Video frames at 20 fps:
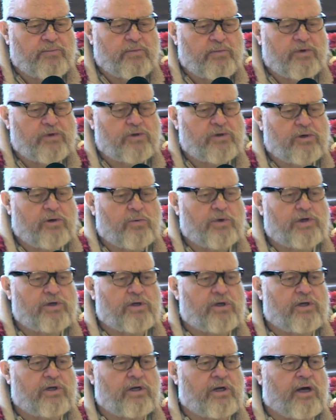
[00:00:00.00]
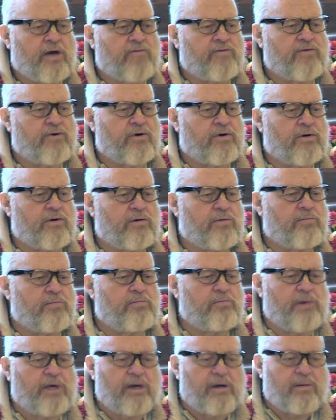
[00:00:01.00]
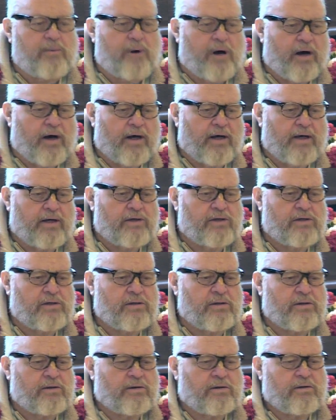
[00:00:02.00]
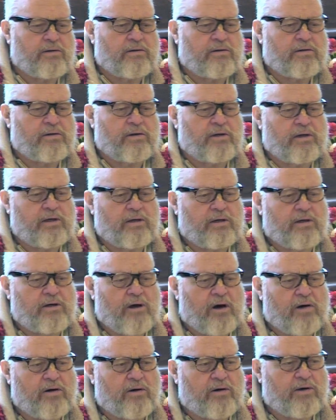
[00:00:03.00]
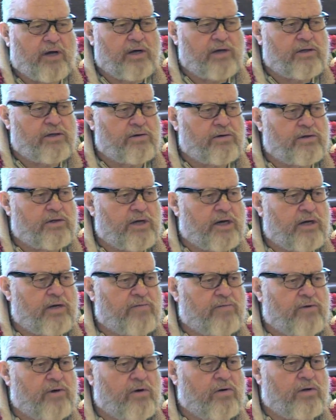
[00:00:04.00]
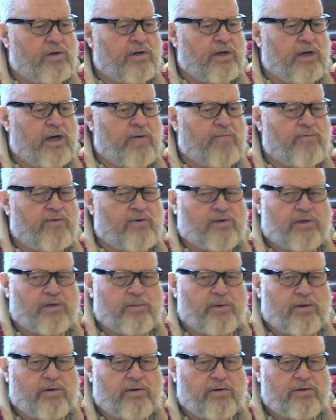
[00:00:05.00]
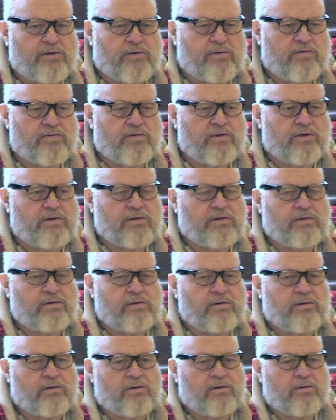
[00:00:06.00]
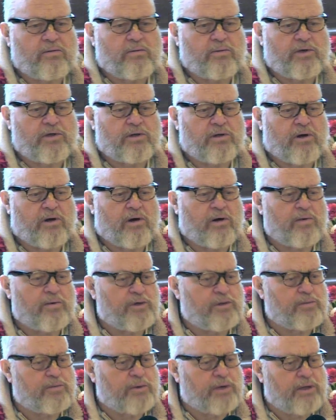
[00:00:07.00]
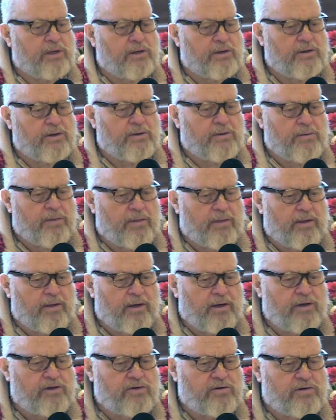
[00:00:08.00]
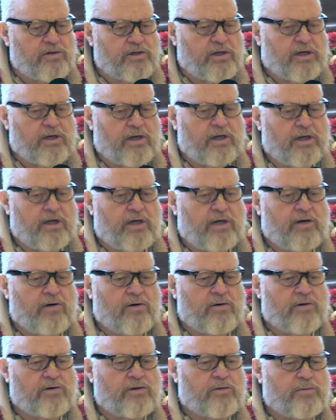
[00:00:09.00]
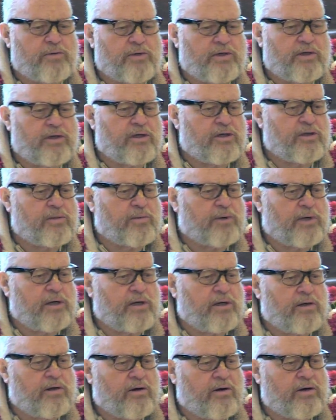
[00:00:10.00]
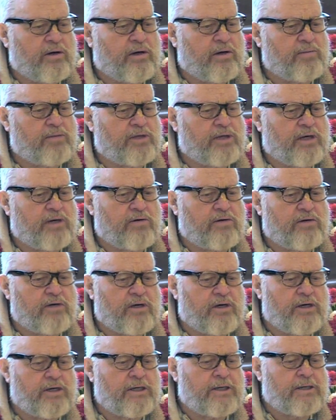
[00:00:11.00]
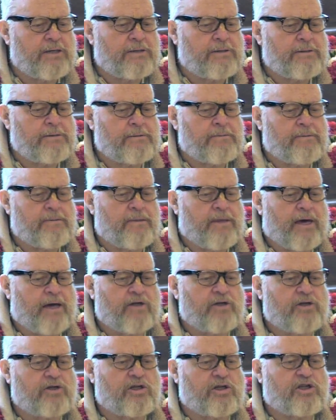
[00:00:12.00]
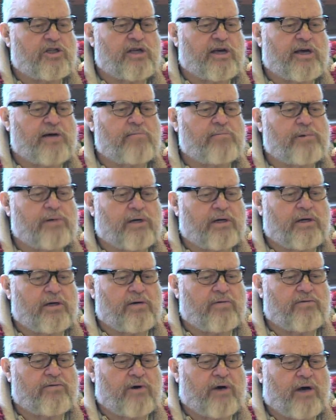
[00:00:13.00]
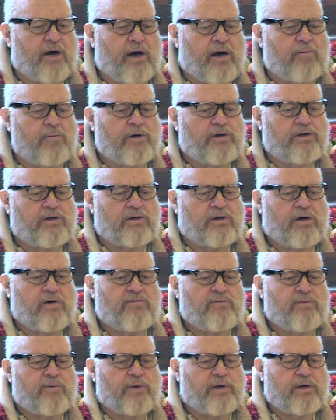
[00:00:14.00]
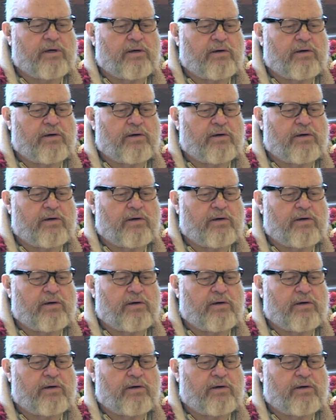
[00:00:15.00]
So we should never minimize the congregational chanting of the holy name for some other service. We should always be interested and eager to participate in Harinam Sankirtan. That is the sampling of how much love we